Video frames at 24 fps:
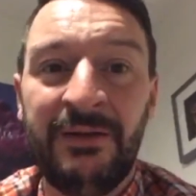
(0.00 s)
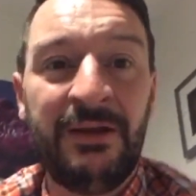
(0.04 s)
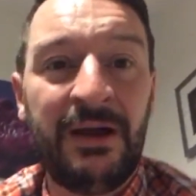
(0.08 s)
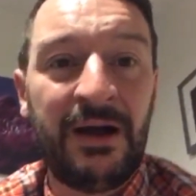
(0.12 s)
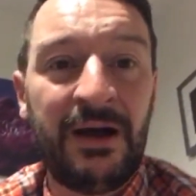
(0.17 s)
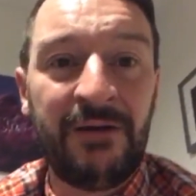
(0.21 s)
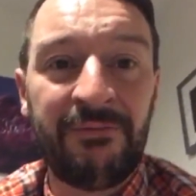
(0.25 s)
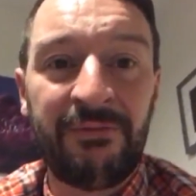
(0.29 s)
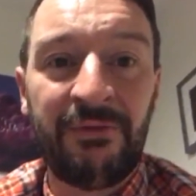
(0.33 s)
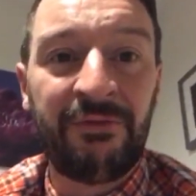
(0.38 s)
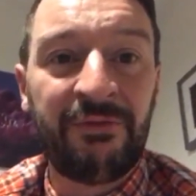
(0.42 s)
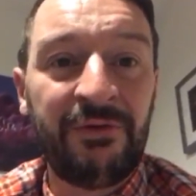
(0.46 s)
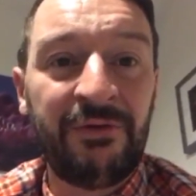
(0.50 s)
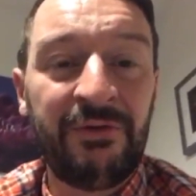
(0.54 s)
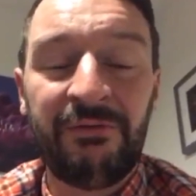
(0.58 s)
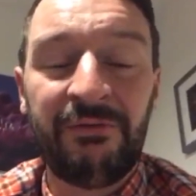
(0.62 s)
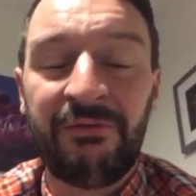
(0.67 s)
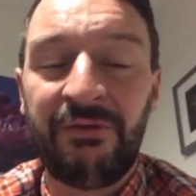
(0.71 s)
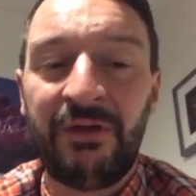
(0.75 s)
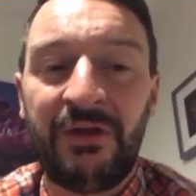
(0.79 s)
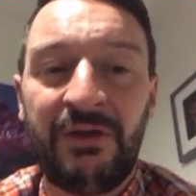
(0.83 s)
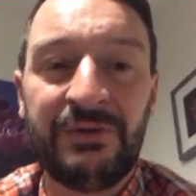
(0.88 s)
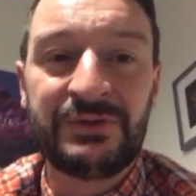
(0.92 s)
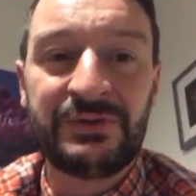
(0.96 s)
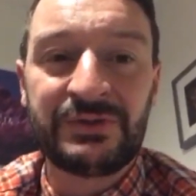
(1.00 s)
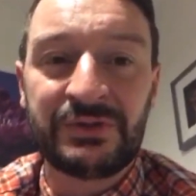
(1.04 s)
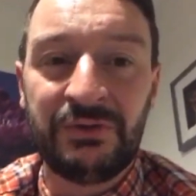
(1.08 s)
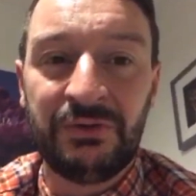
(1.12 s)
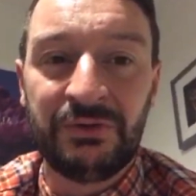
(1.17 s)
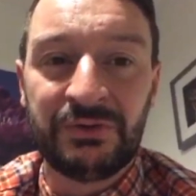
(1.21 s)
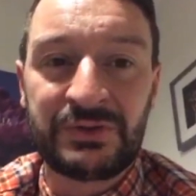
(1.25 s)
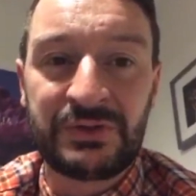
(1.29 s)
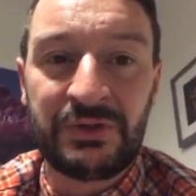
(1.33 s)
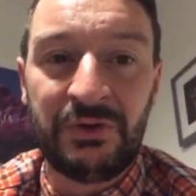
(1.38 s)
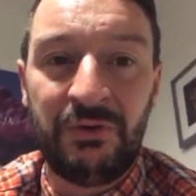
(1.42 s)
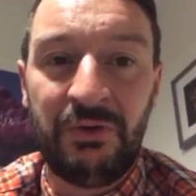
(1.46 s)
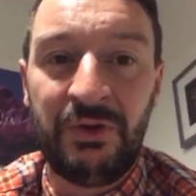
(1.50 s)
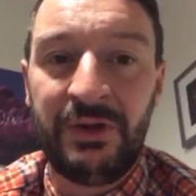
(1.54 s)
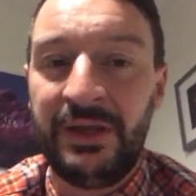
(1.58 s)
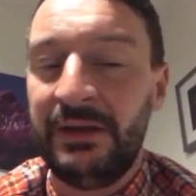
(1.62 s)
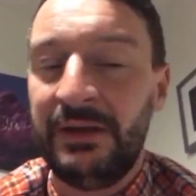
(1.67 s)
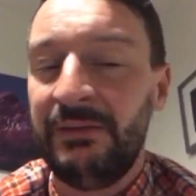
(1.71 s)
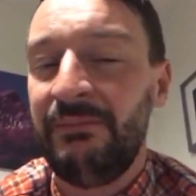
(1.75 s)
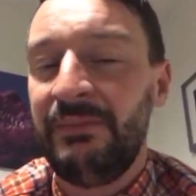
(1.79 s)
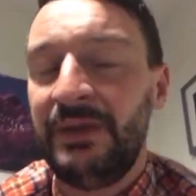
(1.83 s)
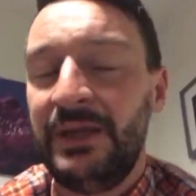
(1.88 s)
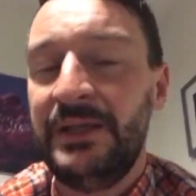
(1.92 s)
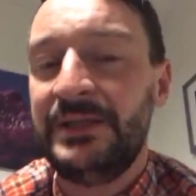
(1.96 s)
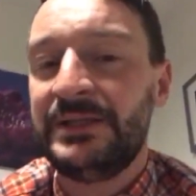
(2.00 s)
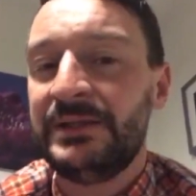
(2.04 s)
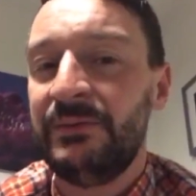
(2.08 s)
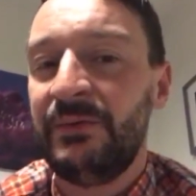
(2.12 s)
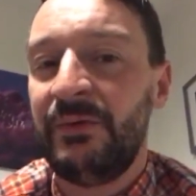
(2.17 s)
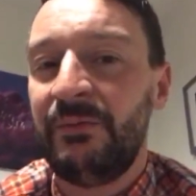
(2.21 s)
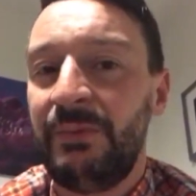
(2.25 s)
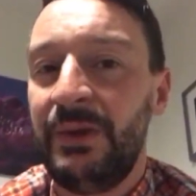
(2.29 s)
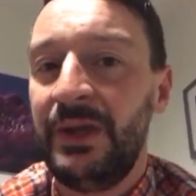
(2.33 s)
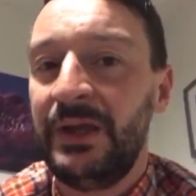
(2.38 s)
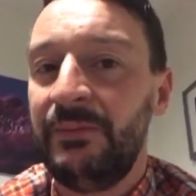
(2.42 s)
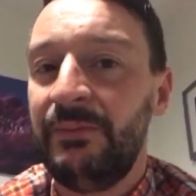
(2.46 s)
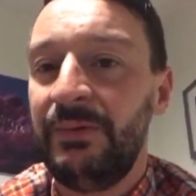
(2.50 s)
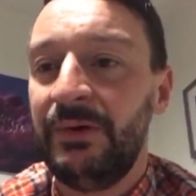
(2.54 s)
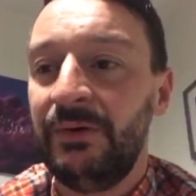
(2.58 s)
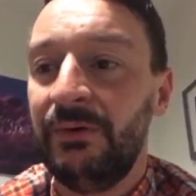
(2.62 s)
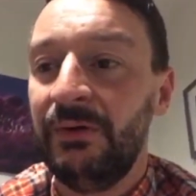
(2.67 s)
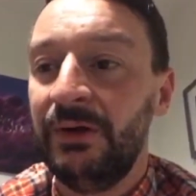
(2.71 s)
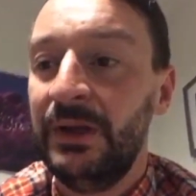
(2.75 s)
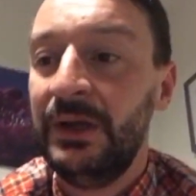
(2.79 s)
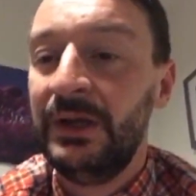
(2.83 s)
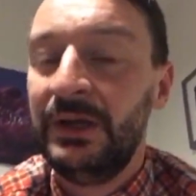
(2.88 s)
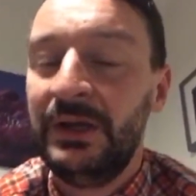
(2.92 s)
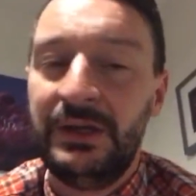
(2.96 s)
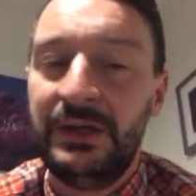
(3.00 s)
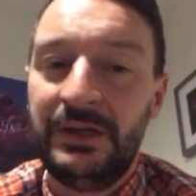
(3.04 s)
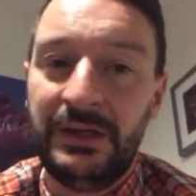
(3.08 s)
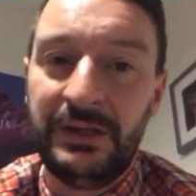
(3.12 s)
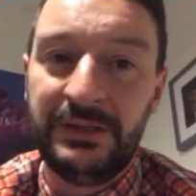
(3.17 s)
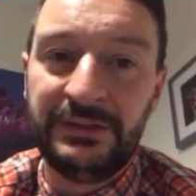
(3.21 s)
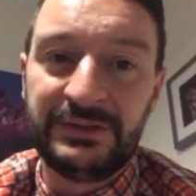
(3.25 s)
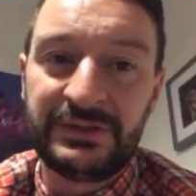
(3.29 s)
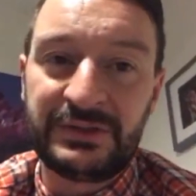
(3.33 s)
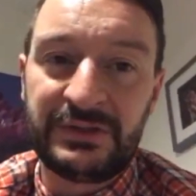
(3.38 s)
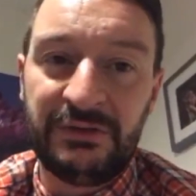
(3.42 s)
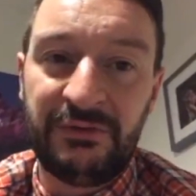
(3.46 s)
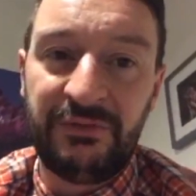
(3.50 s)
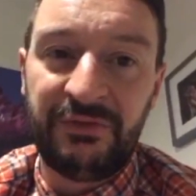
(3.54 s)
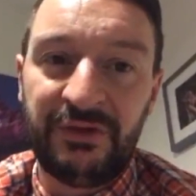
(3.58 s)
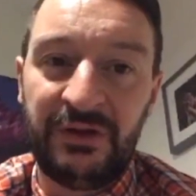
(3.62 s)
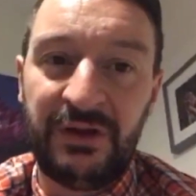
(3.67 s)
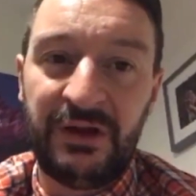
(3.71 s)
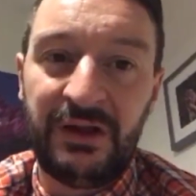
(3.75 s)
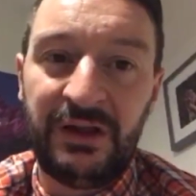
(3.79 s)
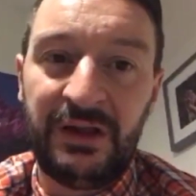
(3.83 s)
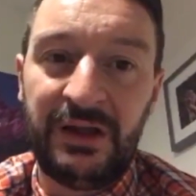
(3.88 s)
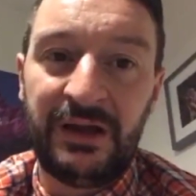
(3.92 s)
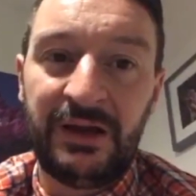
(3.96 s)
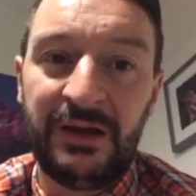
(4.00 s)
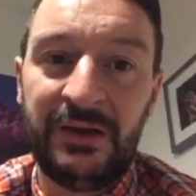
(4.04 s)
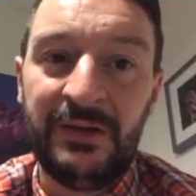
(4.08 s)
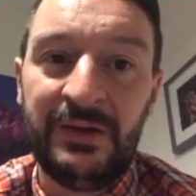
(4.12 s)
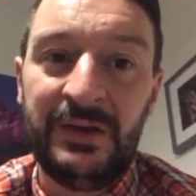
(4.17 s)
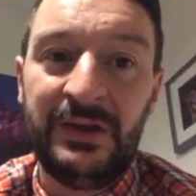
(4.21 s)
Either through the vlogs or talking and meeting with people and stuff like that.